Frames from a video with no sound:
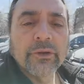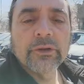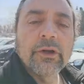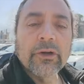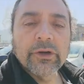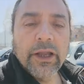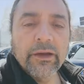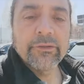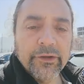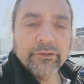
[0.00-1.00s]
no longer
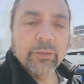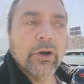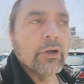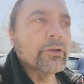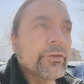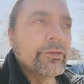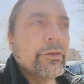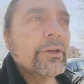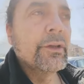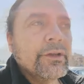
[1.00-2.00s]
have these
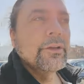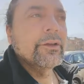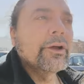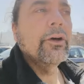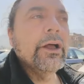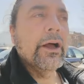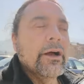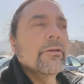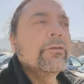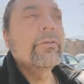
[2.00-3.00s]
walls. They all
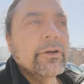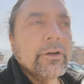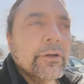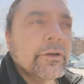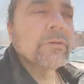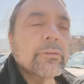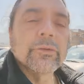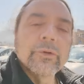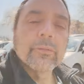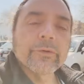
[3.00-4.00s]
have
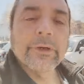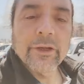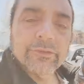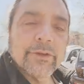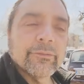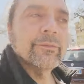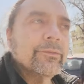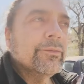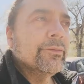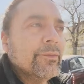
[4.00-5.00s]
room around them.
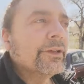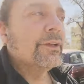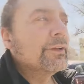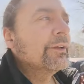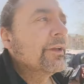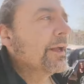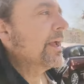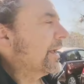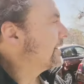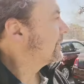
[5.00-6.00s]

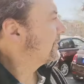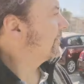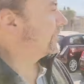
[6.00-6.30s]
And